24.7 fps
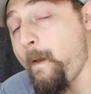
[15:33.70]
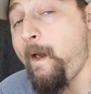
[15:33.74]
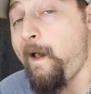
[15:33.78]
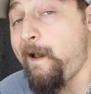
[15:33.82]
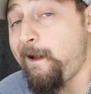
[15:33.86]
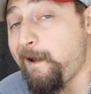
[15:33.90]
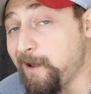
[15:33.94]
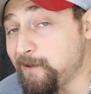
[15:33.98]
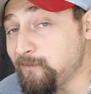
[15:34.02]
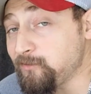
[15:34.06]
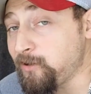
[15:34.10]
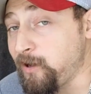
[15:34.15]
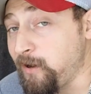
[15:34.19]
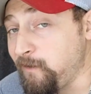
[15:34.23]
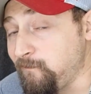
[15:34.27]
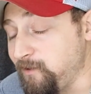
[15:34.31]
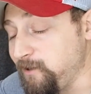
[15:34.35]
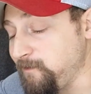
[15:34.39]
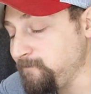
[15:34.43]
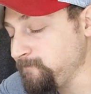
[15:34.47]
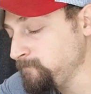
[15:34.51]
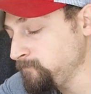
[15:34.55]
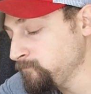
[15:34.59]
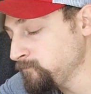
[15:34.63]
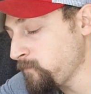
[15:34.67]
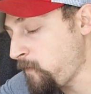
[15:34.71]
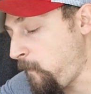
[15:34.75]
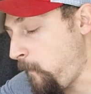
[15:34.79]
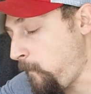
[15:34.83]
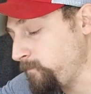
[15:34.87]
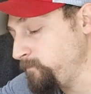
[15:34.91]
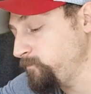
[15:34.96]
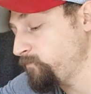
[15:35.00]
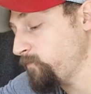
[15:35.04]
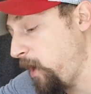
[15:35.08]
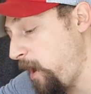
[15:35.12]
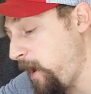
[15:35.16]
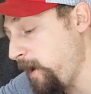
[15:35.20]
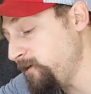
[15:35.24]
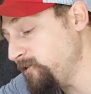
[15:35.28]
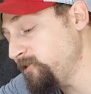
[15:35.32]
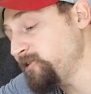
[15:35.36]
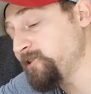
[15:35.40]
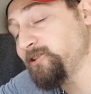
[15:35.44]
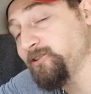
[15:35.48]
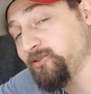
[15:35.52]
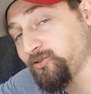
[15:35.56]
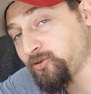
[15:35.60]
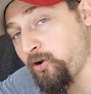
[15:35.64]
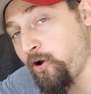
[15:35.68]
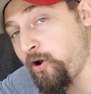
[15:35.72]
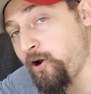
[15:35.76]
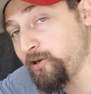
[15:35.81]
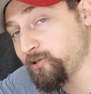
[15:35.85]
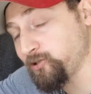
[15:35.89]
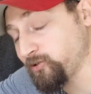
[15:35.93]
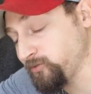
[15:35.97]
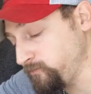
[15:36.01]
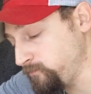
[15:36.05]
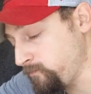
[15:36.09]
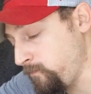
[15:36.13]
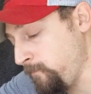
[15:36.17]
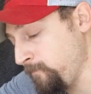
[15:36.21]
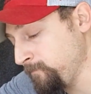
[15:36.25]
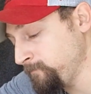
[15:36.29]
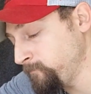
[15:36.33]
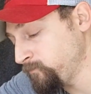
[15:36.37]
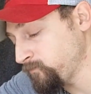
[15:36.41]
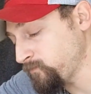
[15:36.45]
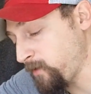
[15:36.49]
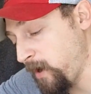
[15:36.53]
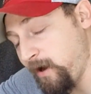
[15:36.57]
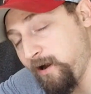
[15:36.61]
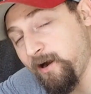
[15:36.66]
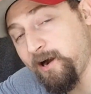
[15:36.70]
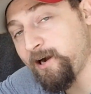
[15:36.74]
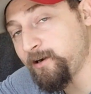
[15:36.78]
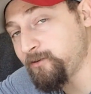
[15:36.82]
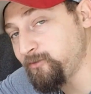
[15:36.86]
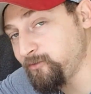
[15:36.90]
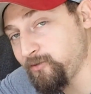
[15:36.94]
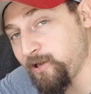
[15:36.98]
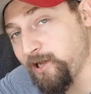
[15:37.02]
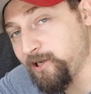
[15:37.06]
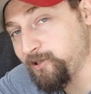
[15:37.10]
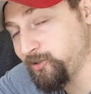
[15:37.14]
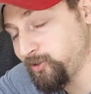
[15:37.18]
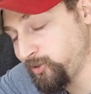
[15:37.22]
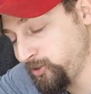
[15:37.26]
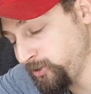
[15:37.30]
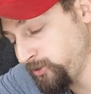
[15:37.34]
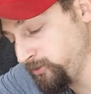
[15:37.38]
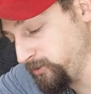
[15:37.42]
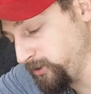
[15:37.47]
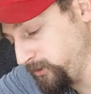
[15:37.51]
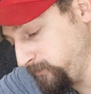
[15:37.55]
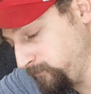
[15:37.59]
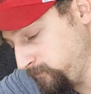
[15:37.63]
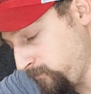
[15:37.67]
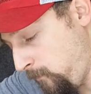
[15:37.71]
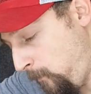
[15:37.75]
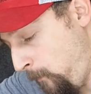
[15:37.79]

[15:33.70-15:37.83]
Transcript: I love it. I think it's awesome. And I don't like chili.